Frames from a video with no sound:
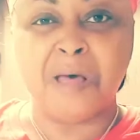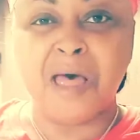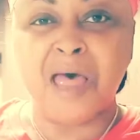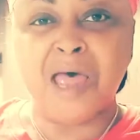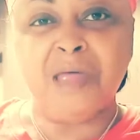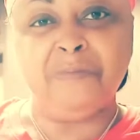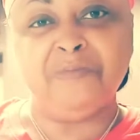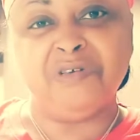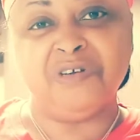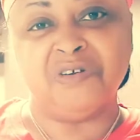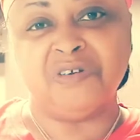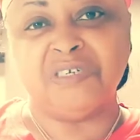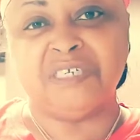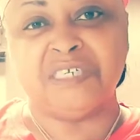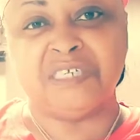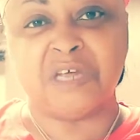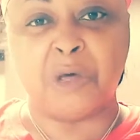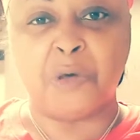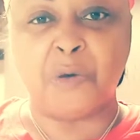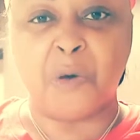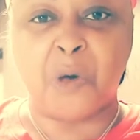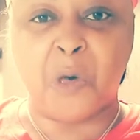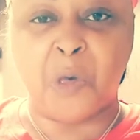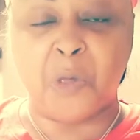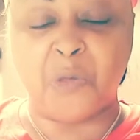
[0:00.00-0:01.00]
Mom, you're
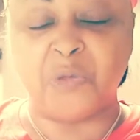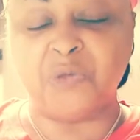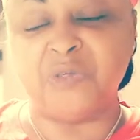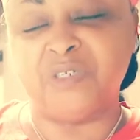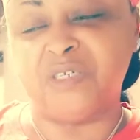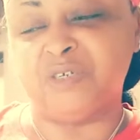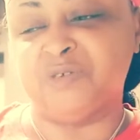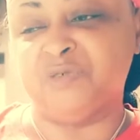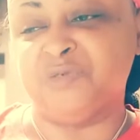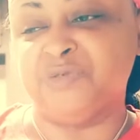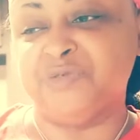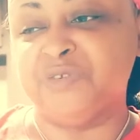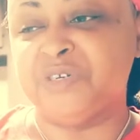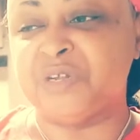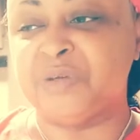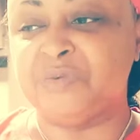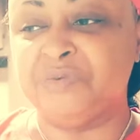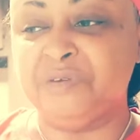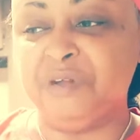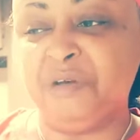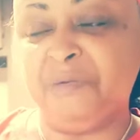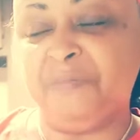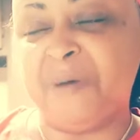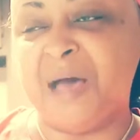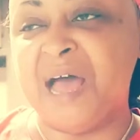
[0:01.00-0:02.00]
so old school.
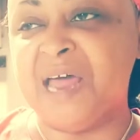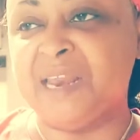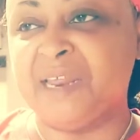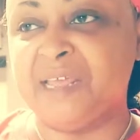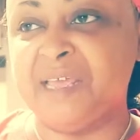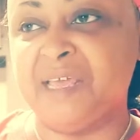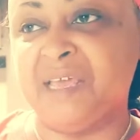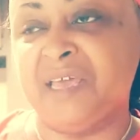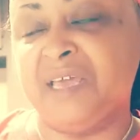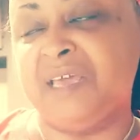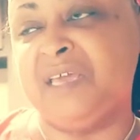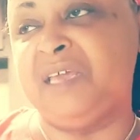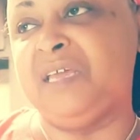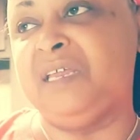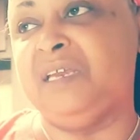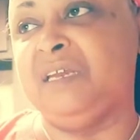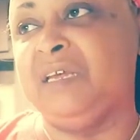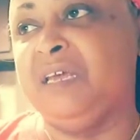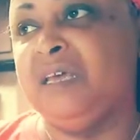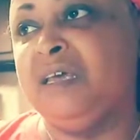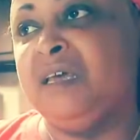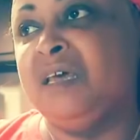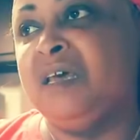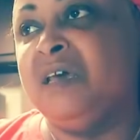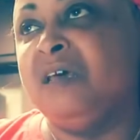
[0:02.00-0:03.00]
Don't nobody eat
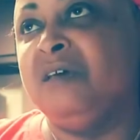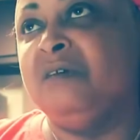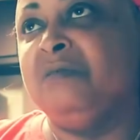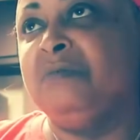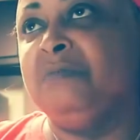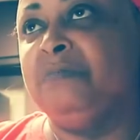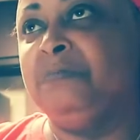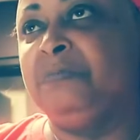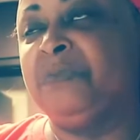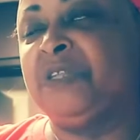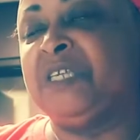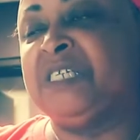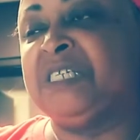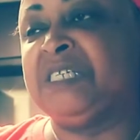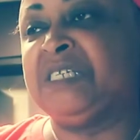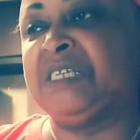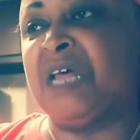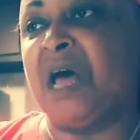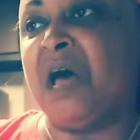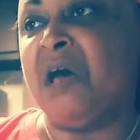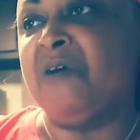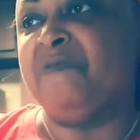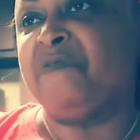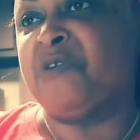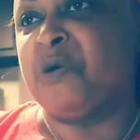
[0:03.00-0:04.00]

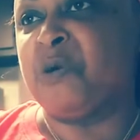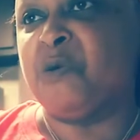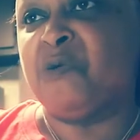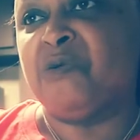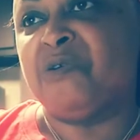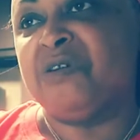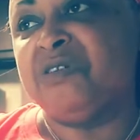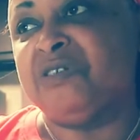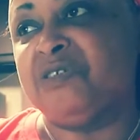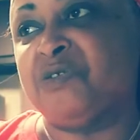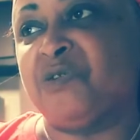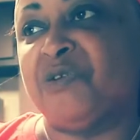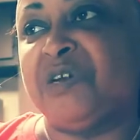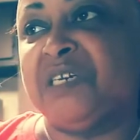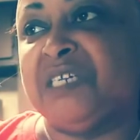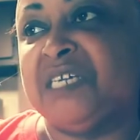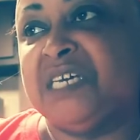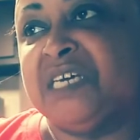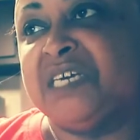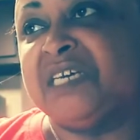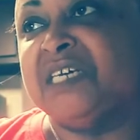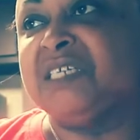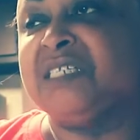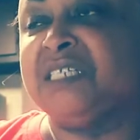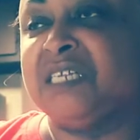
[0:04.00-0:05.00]
soft corn
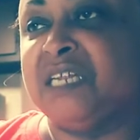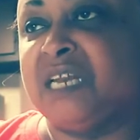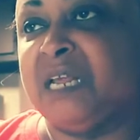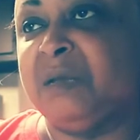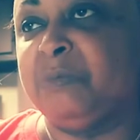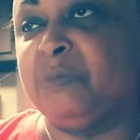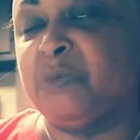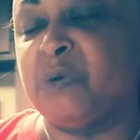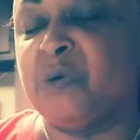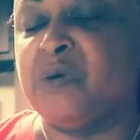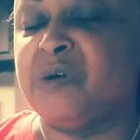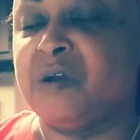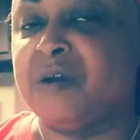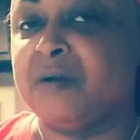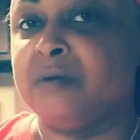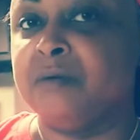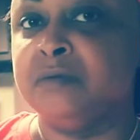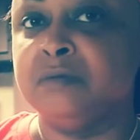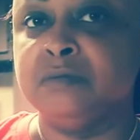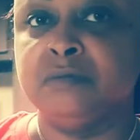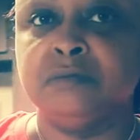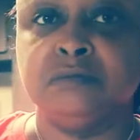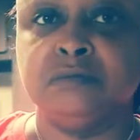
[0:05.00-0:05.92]
tortillas anymore.